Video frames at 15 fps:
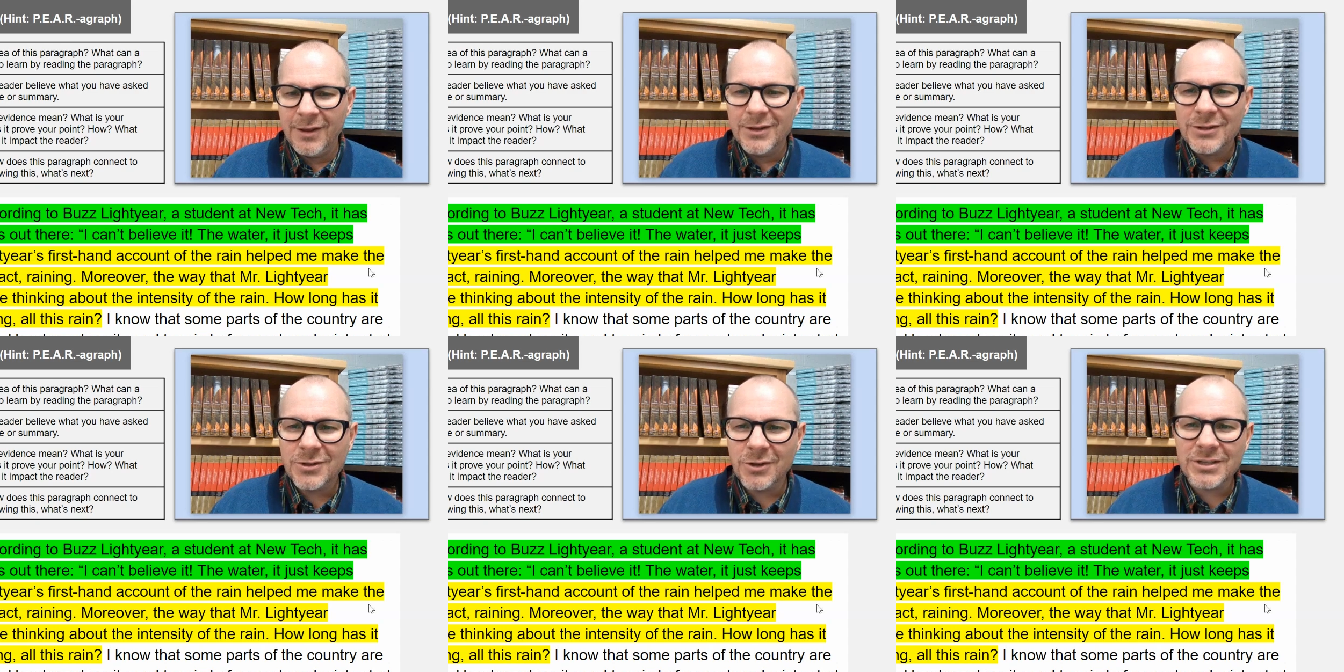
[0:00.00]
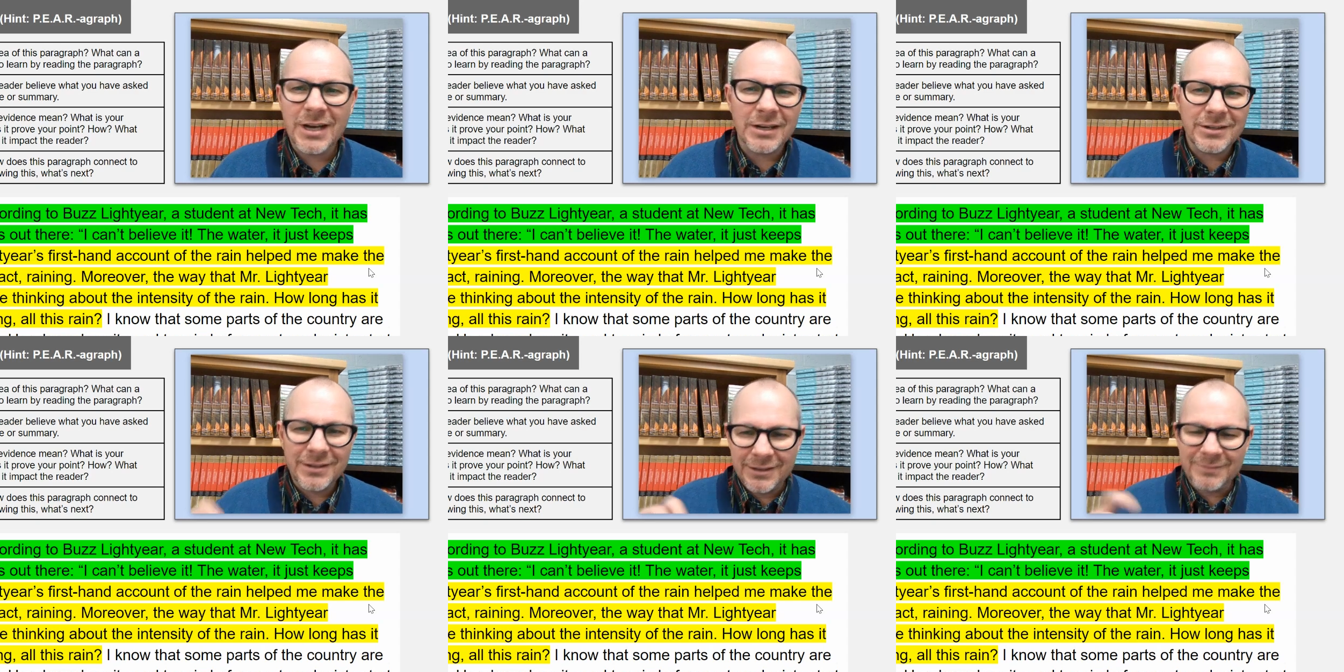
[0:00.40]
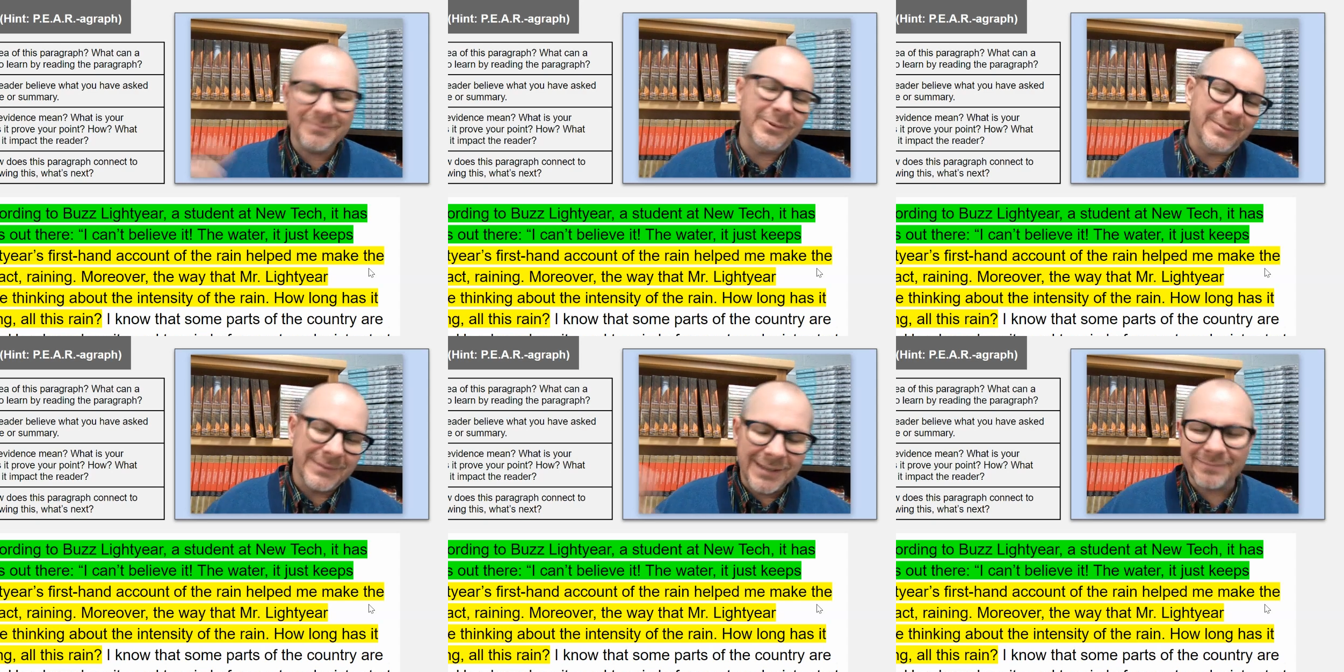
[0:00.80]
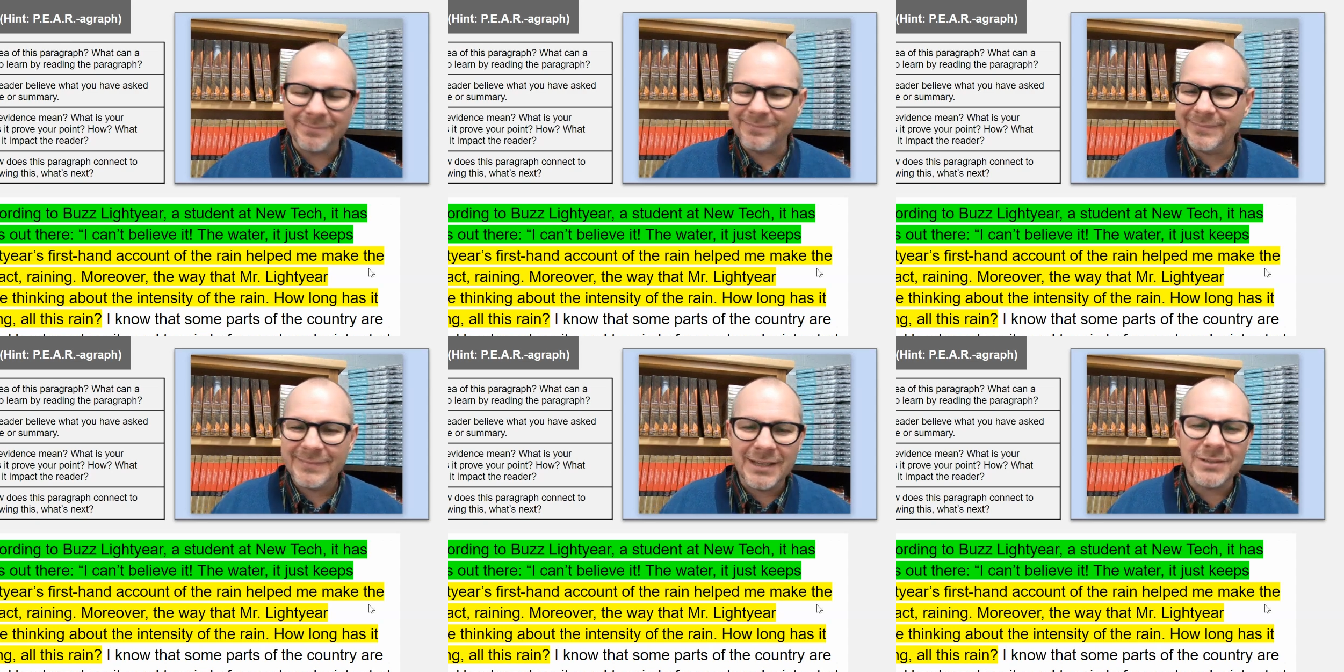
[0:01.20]
So it's not, well,
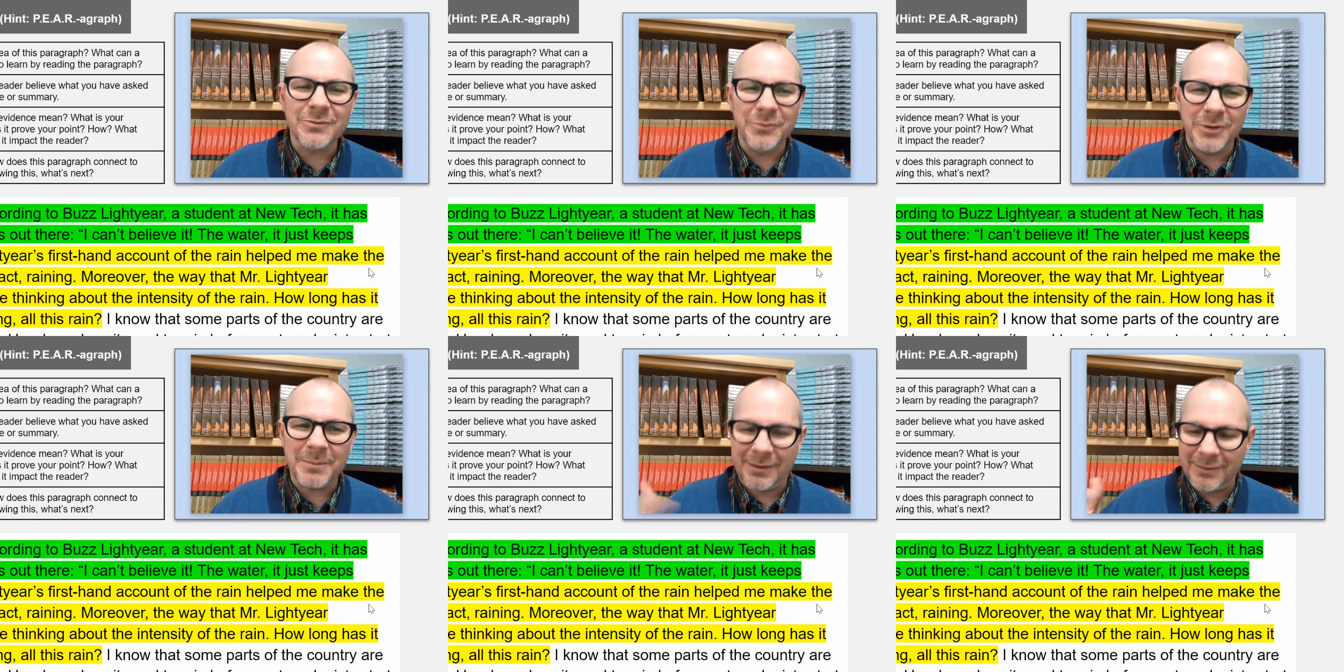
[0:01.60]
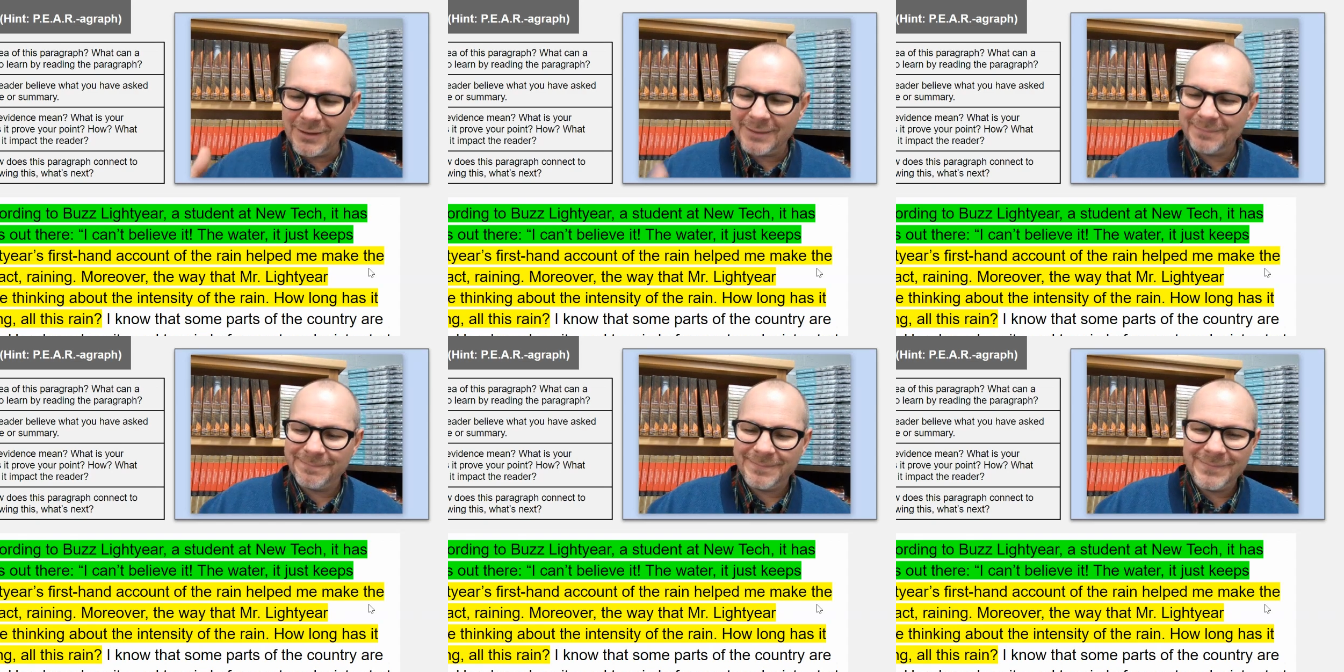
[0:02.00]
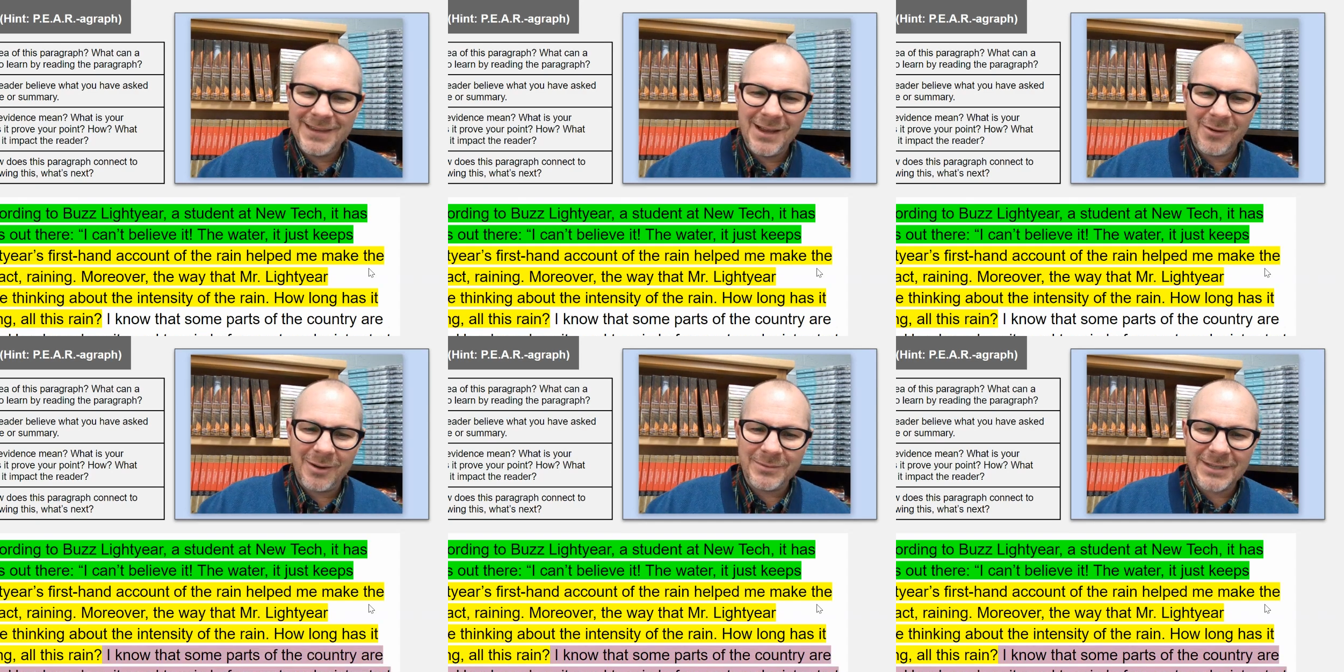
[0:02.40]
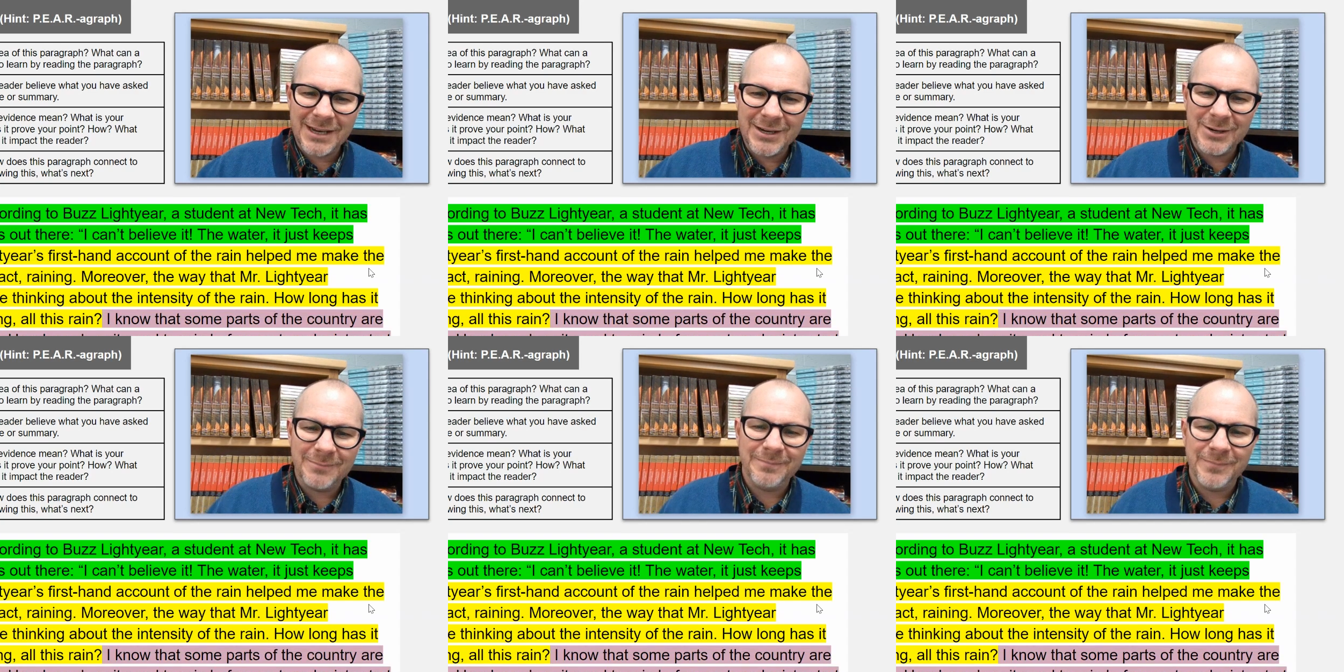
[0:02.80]
it doesn't really matter. You get what I'm
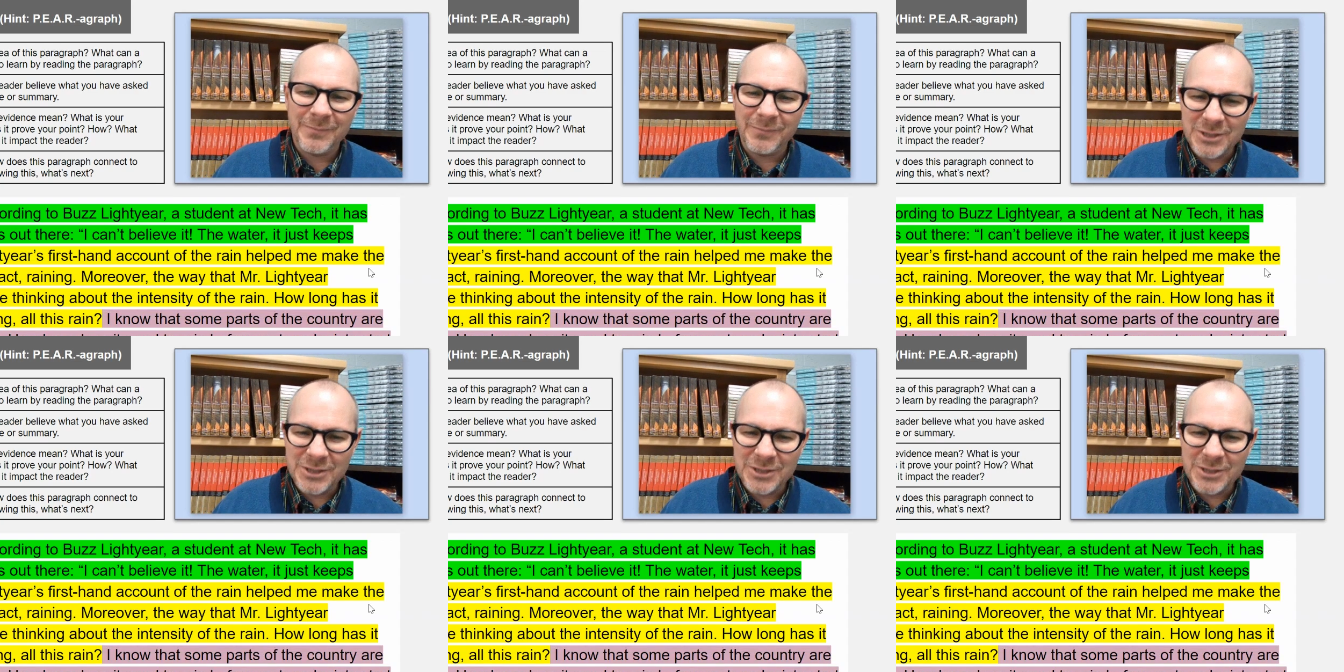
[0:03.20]
saying here?